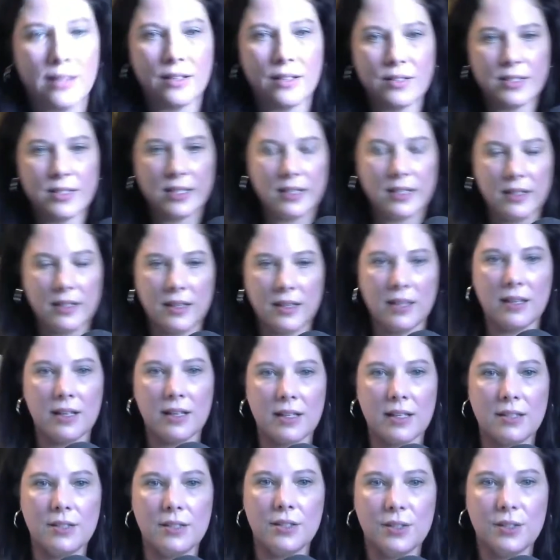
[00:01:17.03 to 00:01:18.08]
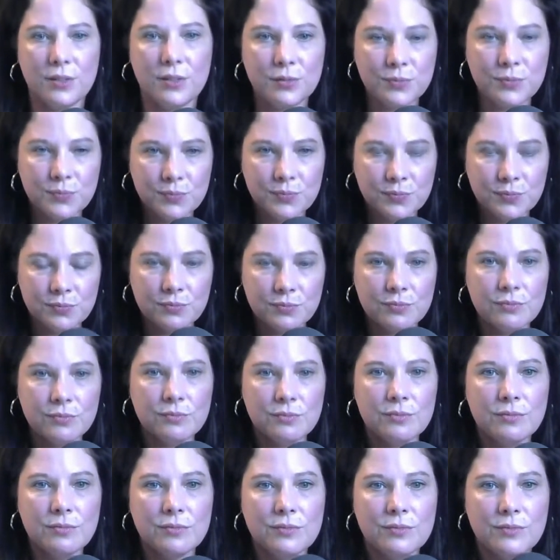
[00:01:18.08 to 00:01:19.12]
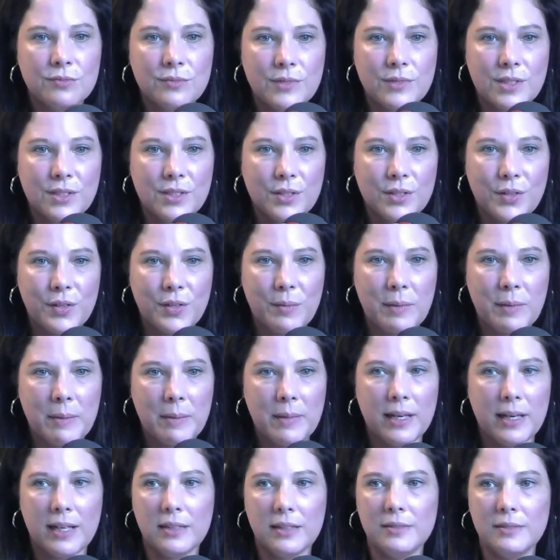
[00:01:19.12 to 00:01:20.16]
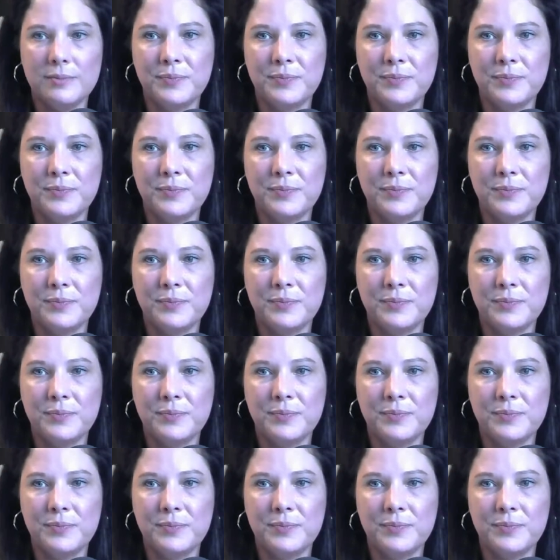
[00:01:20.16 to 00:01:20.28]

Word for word: there's anything I can do. This is going to be bad.